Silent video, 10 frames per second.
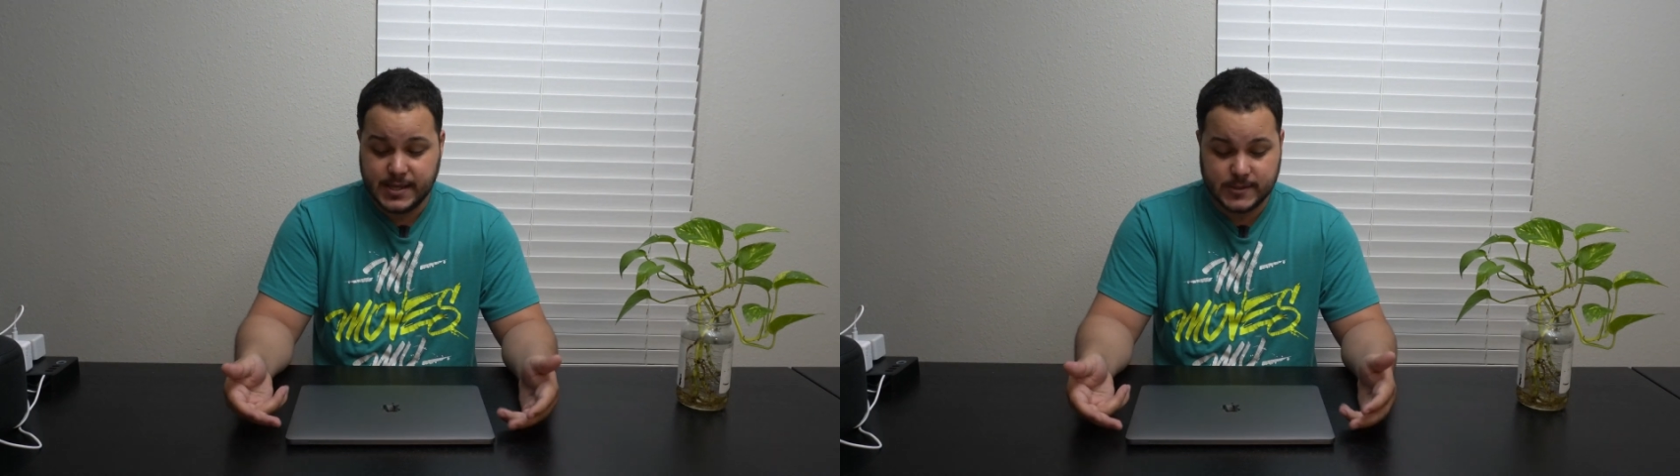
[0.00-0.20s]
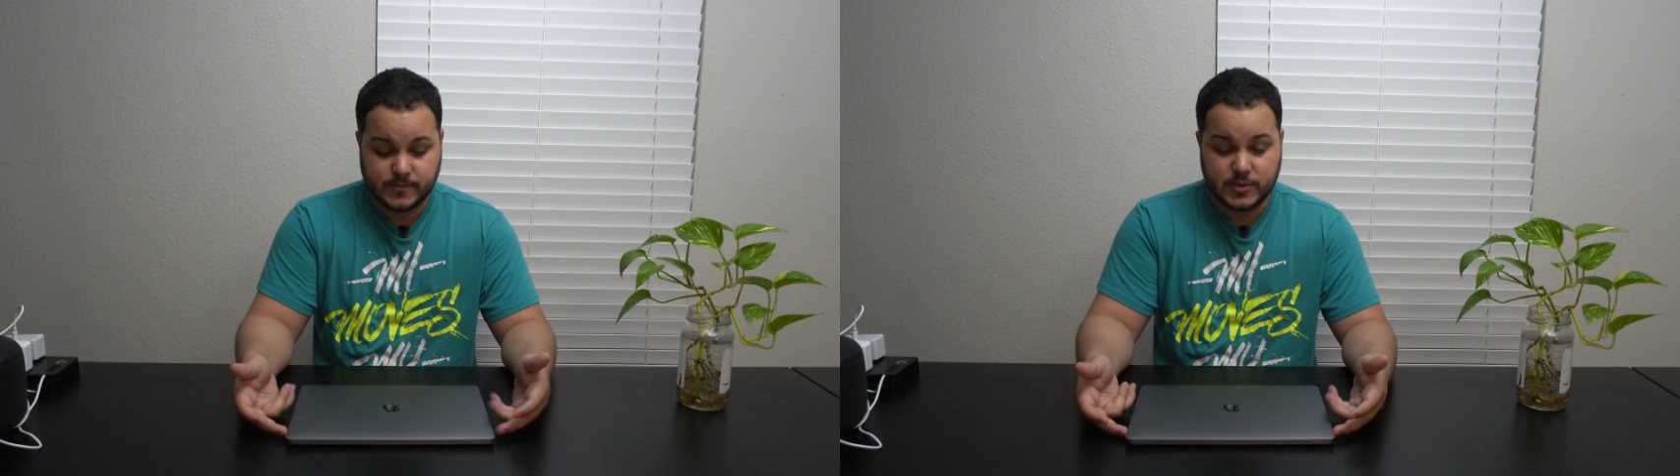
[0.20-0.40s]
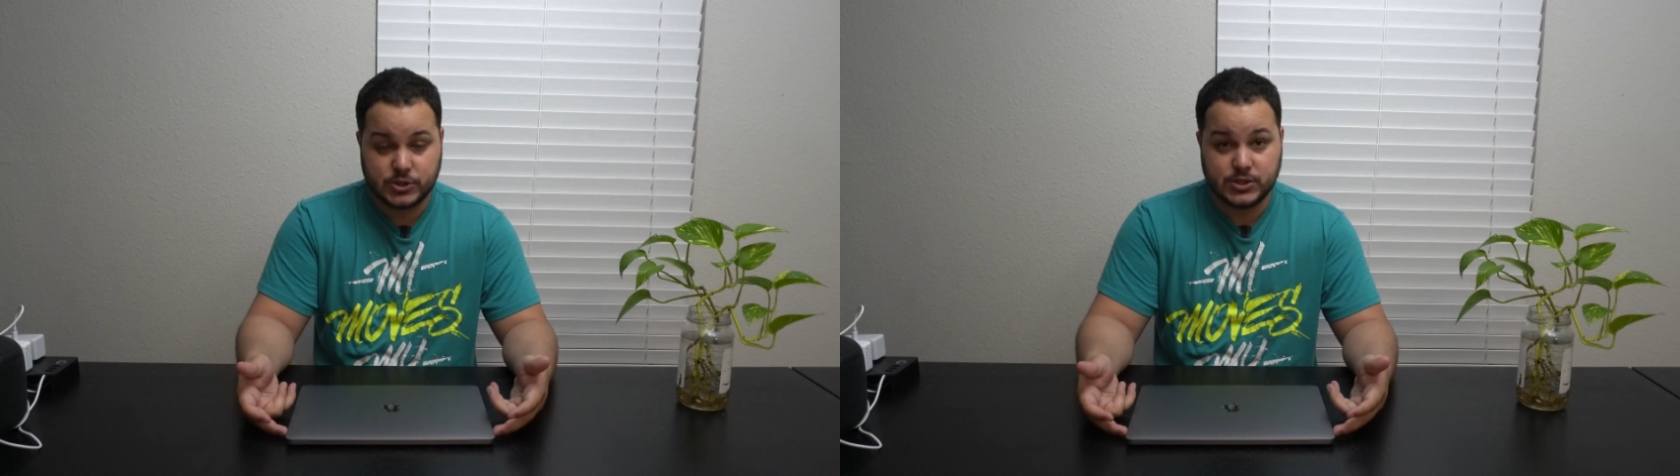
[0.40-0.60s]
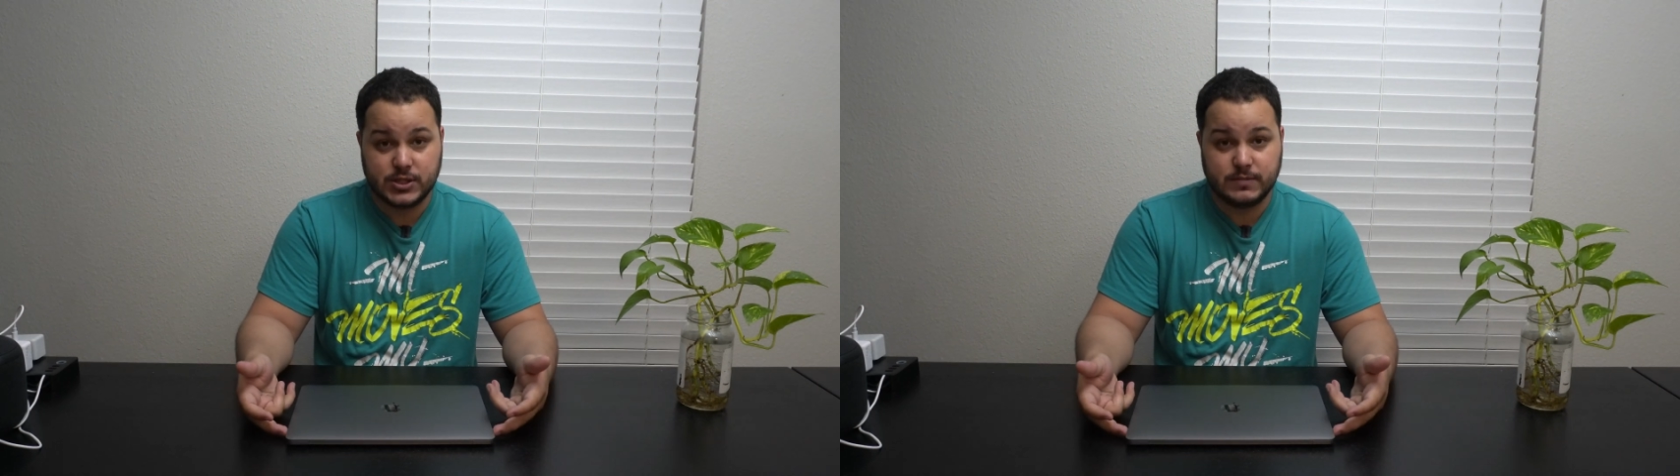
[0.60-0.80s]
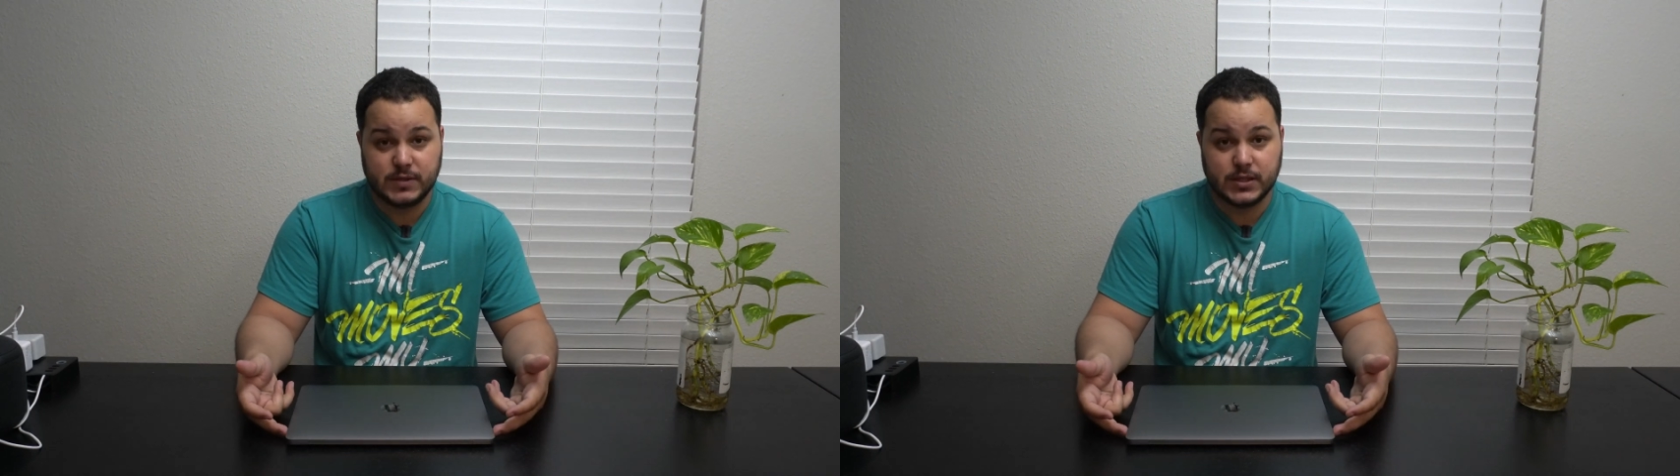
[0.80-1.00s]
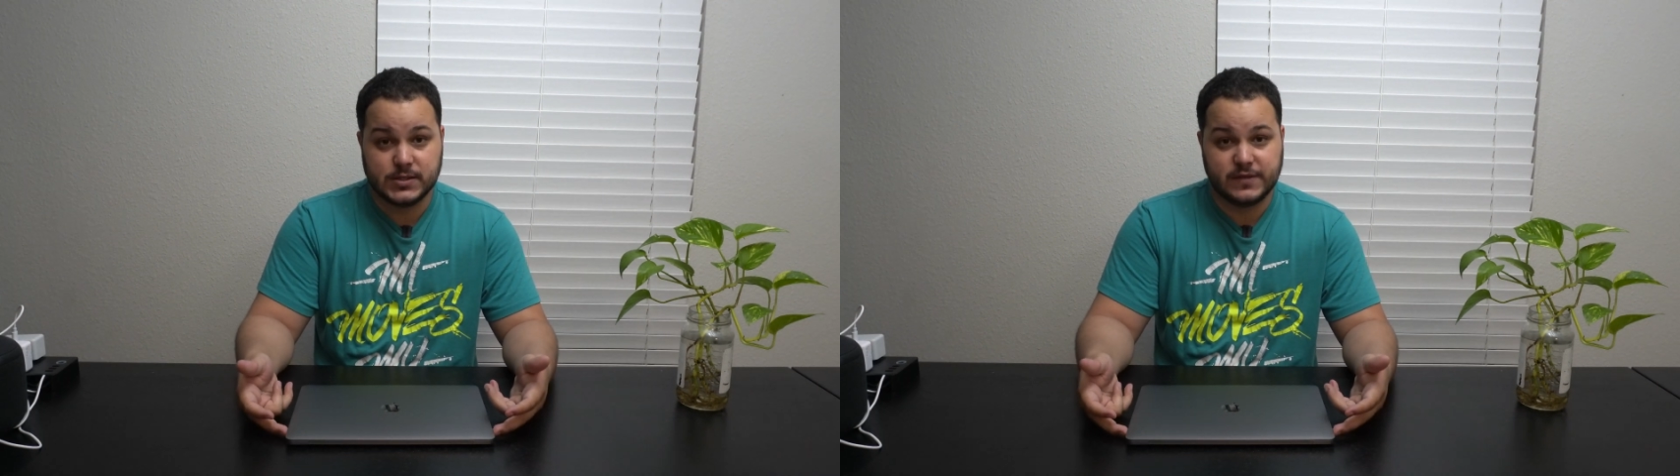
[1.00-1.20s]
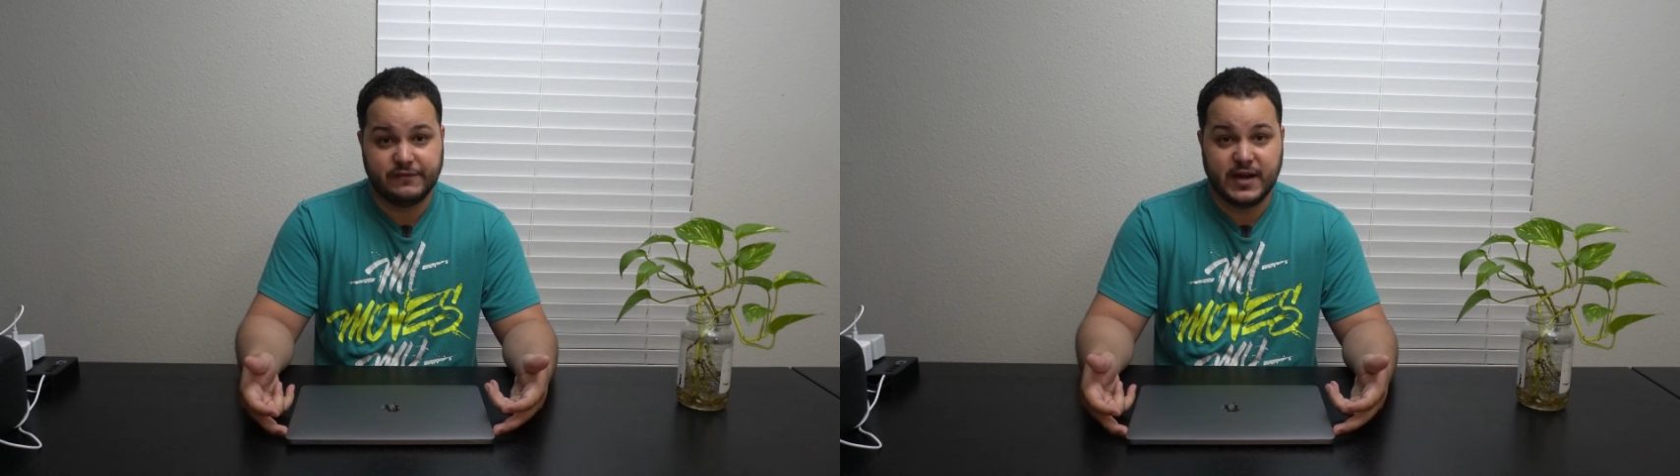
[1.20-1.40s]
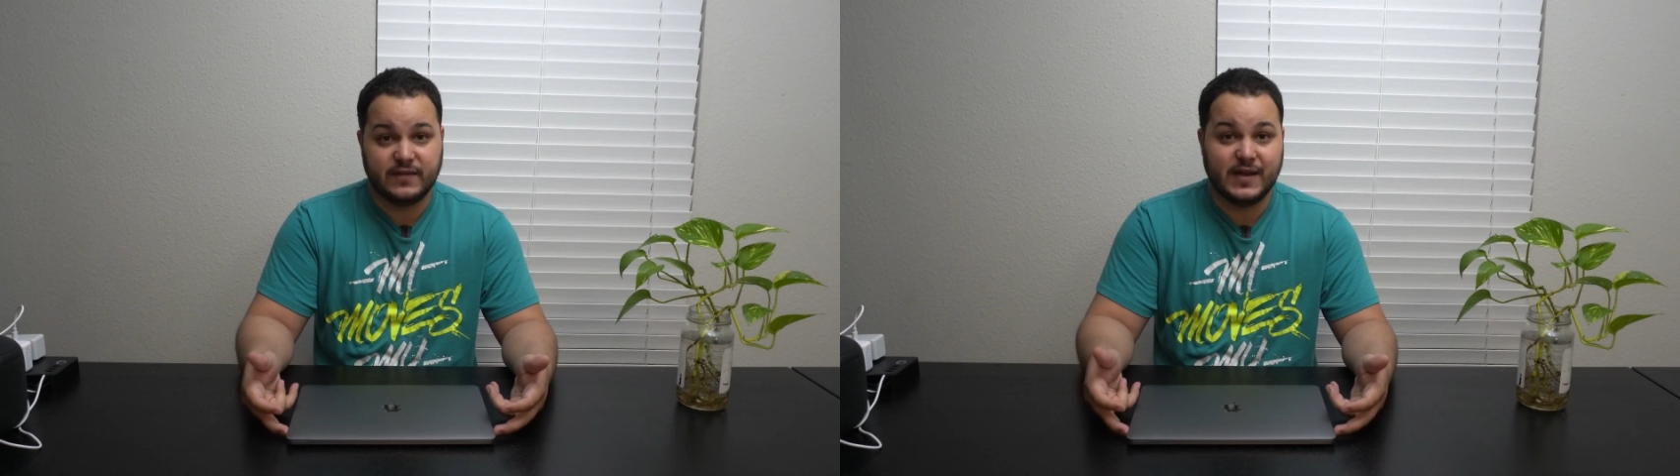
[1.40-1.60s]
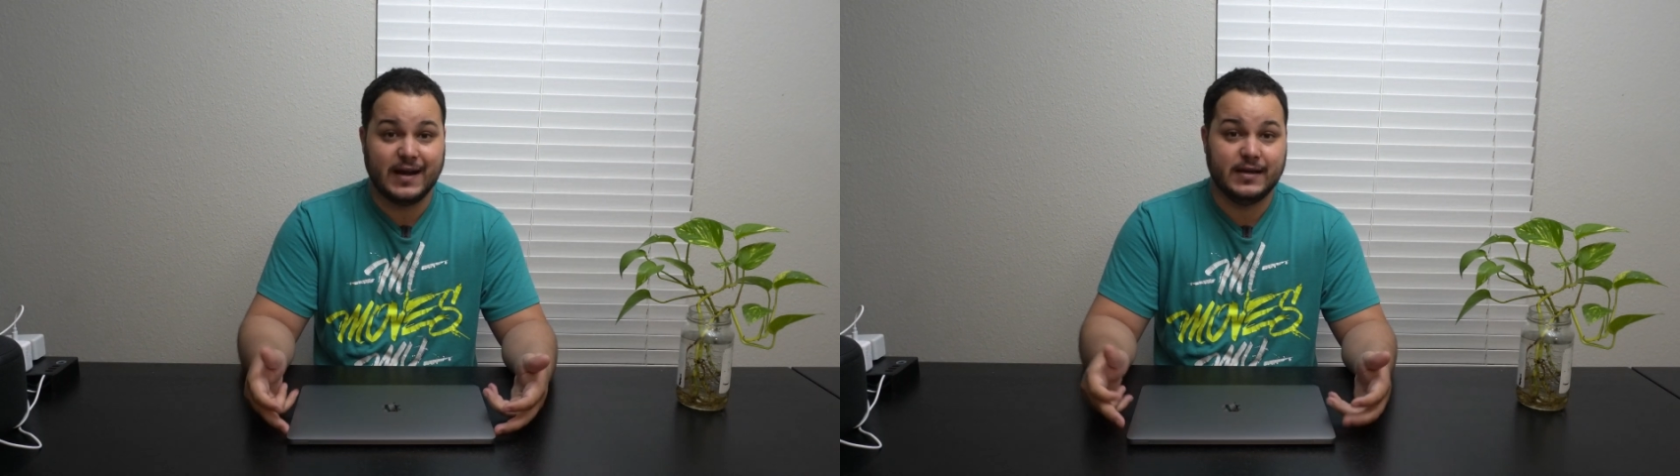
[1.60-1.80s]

especially because of the fact that